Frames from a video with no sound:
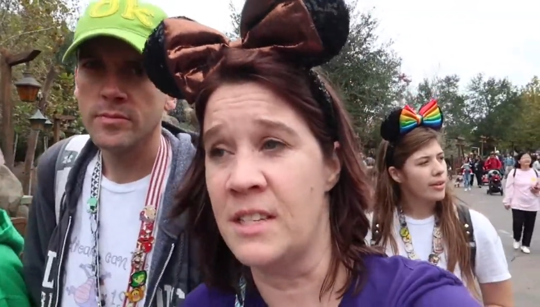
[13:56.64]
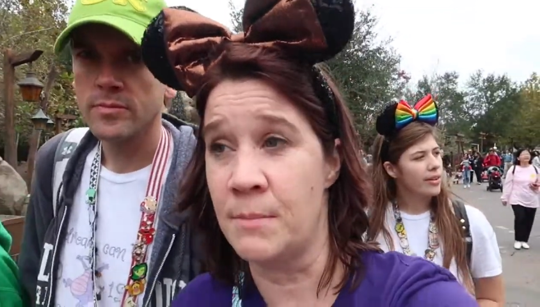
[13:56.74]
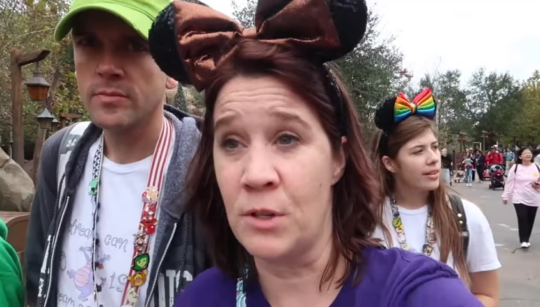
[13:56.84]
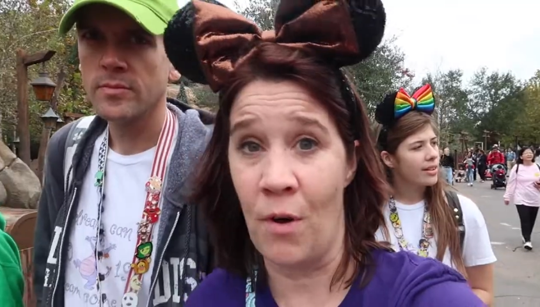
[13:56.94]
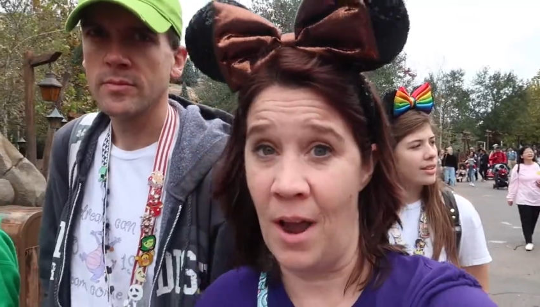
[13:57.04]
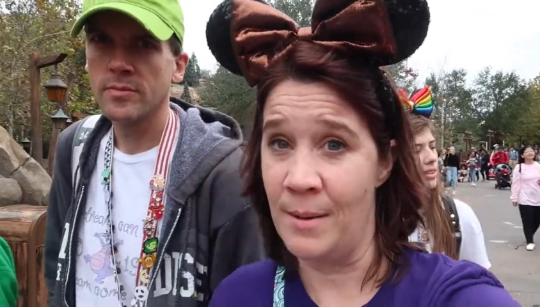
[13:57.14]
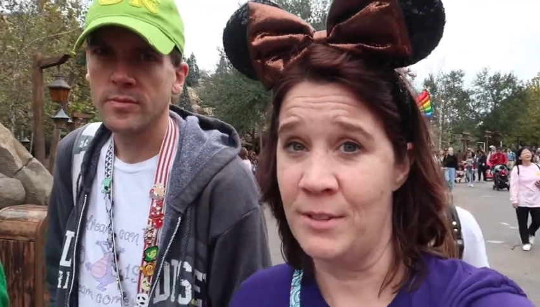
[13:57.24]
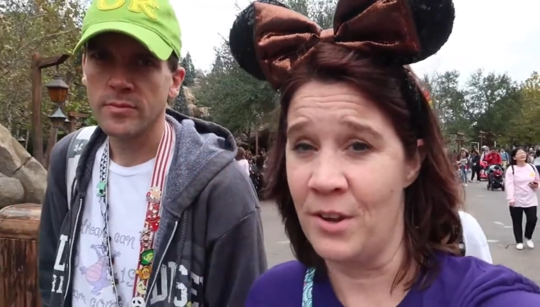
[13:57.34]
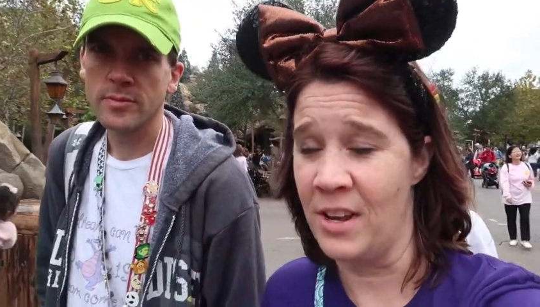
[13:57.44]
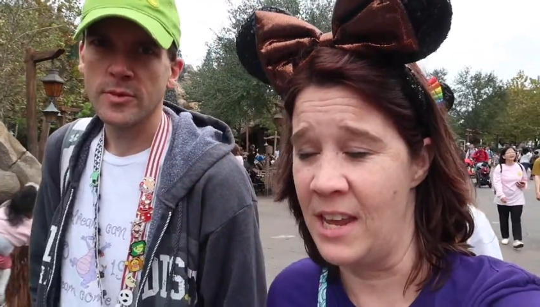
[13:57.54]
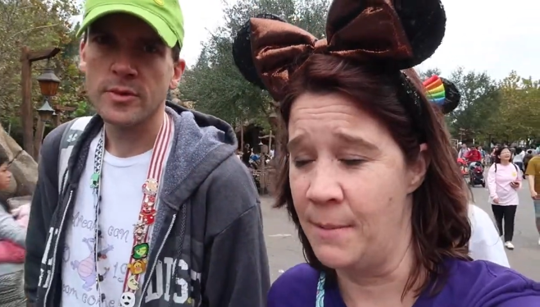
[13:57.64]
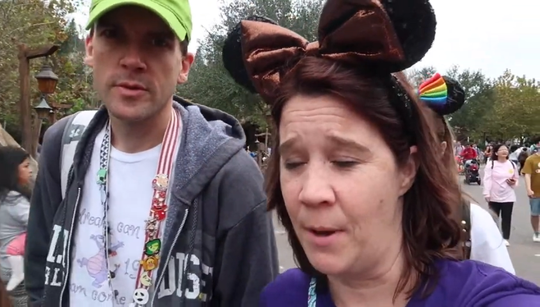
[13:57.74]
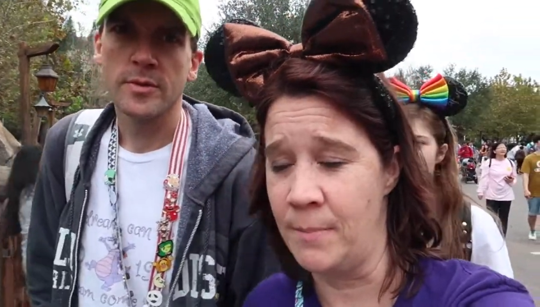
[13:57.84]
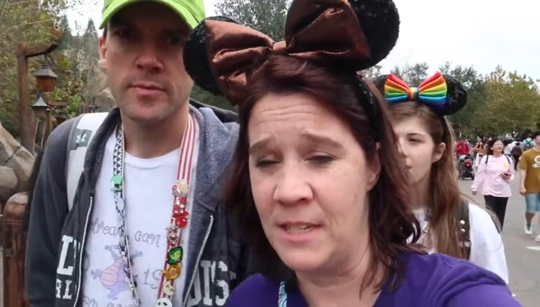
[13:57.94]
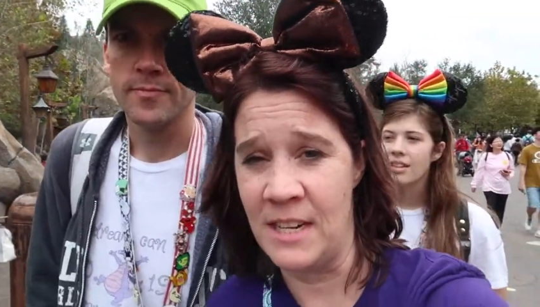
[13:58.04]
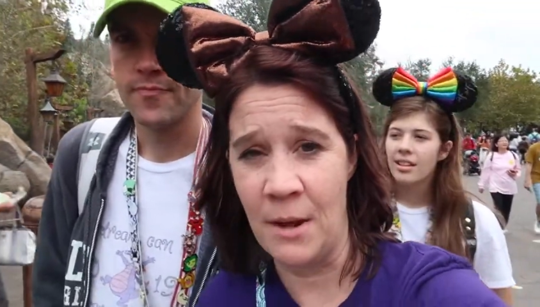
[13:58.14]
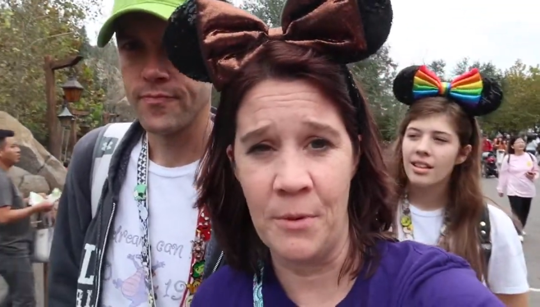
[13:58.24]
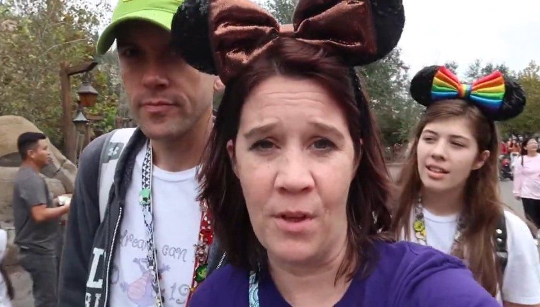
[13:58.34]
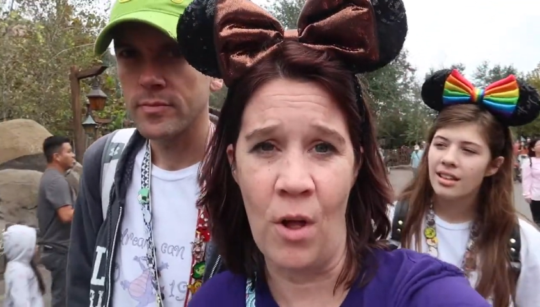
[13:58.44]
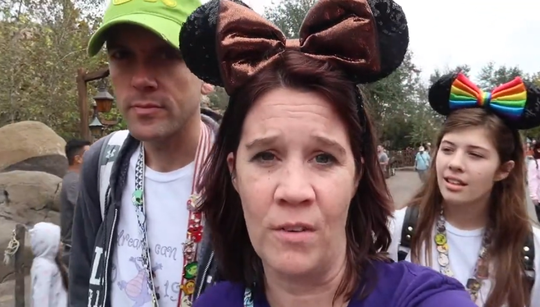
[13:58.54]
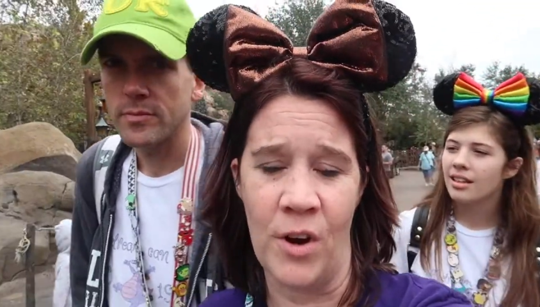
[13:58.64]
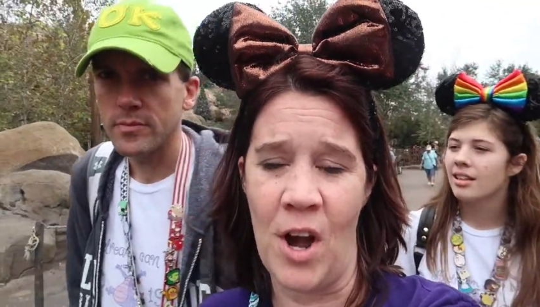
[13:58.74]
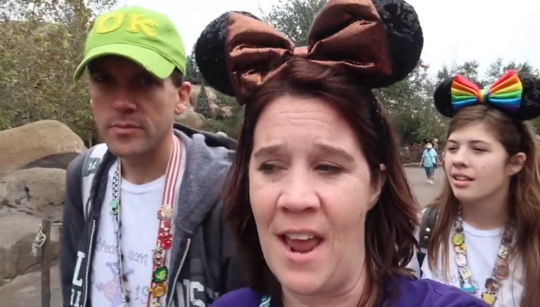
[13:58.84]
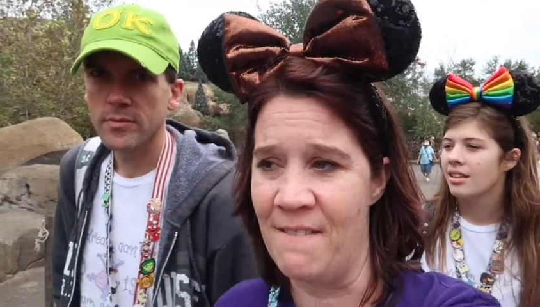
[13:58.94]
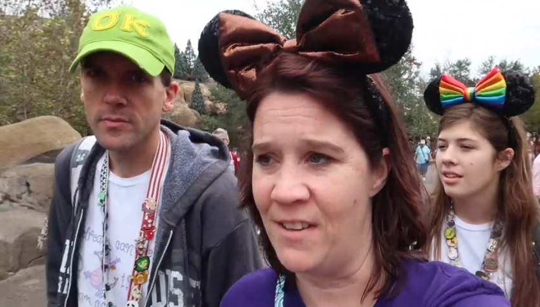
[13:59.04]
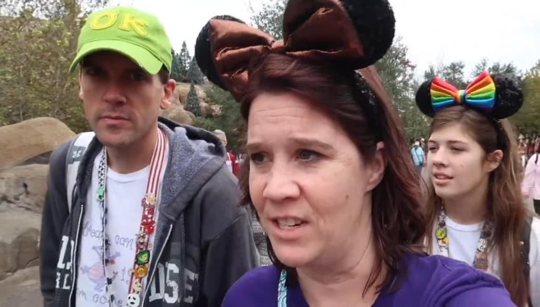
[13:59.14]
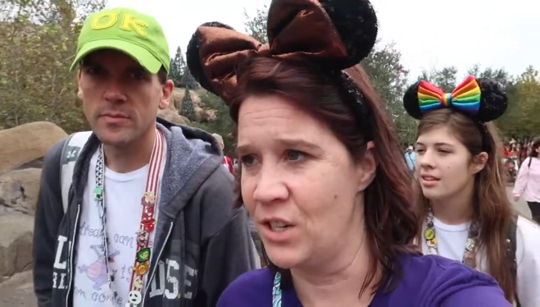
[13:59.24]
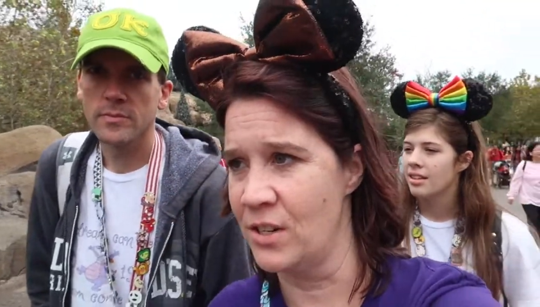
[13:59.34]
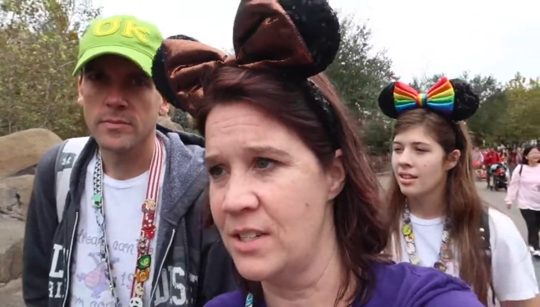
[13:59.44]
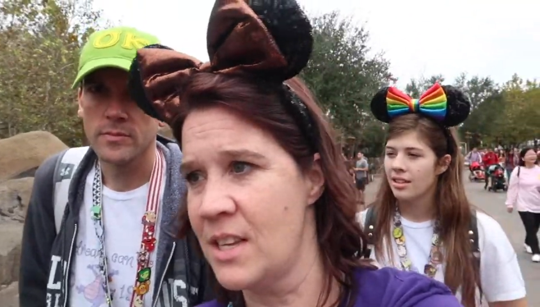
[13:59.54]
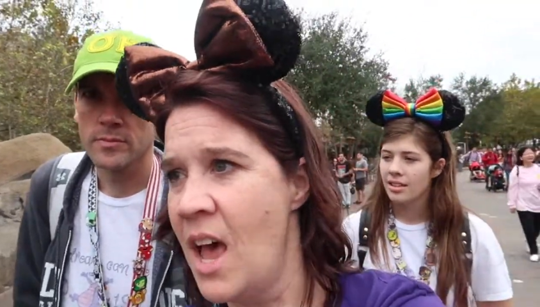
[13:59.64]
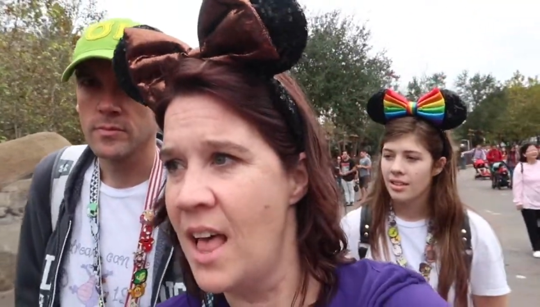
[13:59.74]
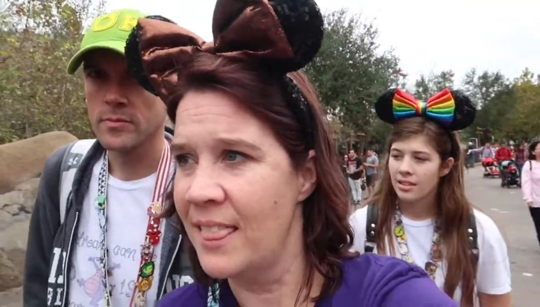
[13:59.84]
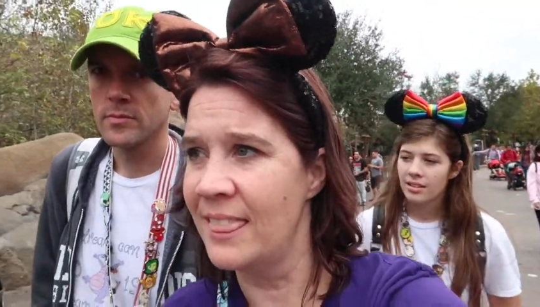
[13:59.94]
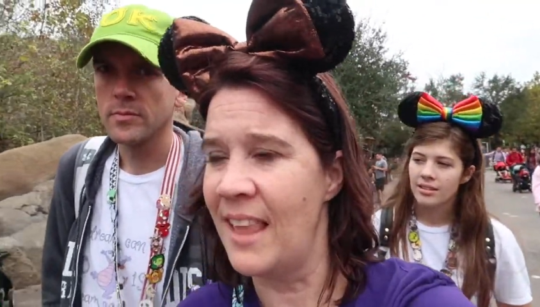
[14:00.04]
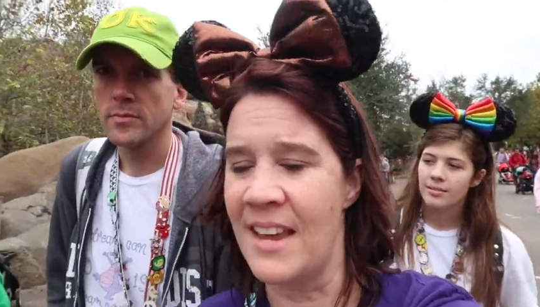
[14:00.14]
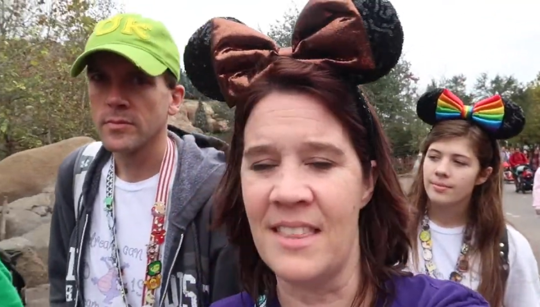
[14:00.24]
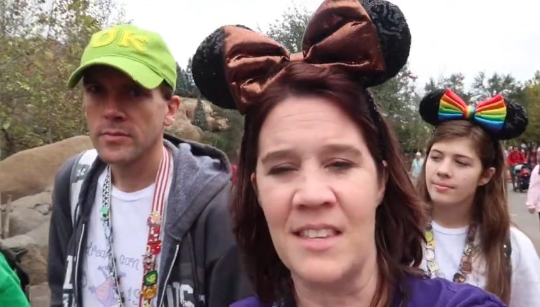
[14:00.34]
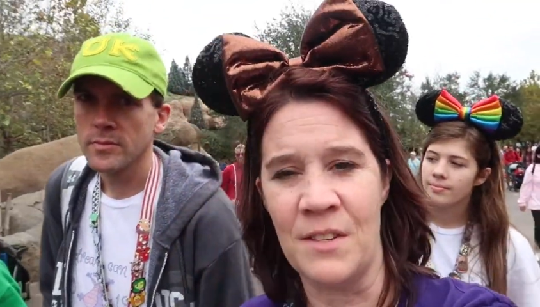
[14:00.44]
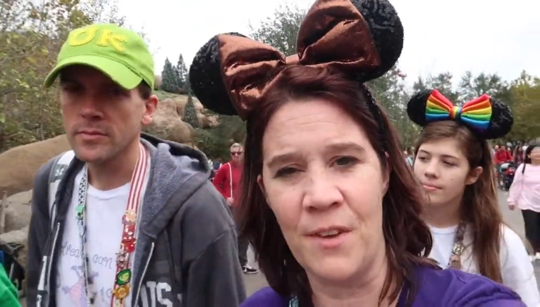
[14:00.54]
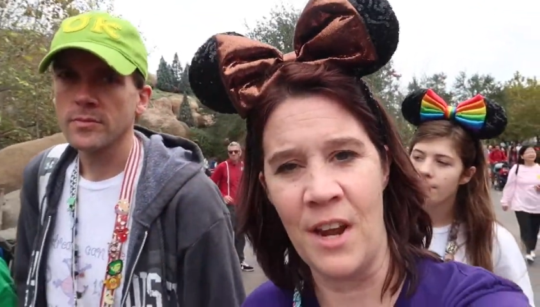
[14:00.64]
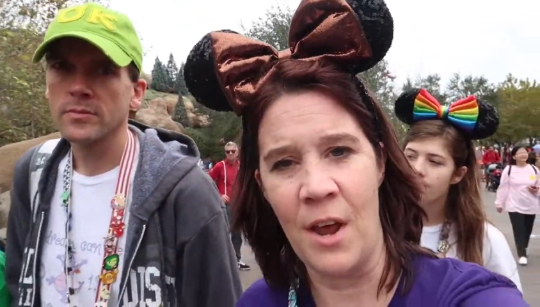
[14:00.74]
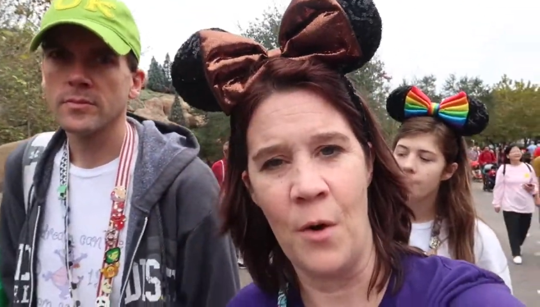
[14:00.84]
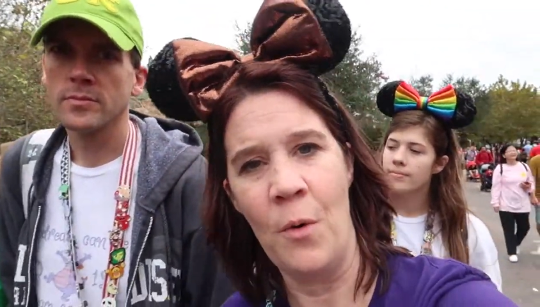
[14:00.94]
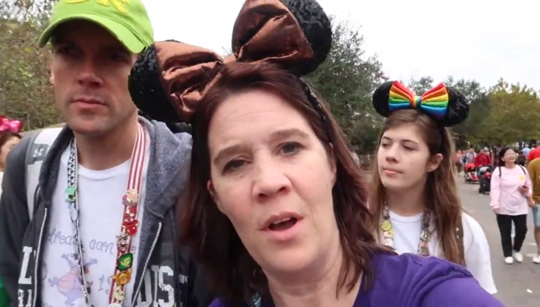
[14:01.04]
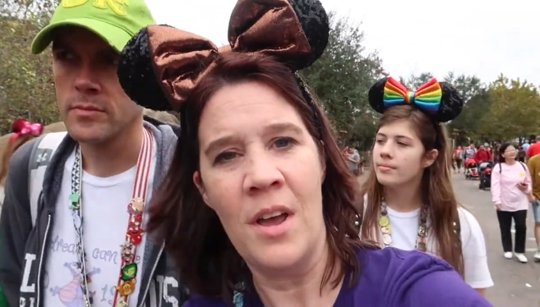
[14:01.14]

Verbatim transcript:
Speaker 1: subscribe so you can keep up to date with all of our adventures. Like this video.